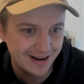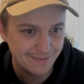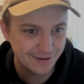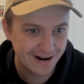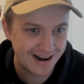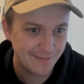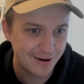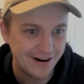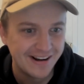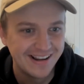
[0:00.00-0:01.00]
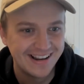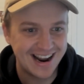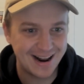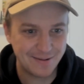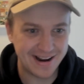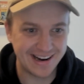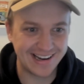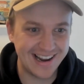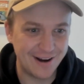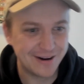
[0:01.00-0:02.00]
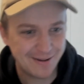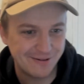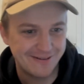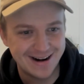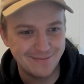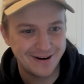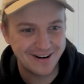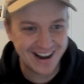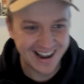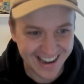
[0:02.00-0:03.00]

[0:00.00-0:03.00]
come to Rainbow. And I'm like, yeah, I'll come to Rainbow.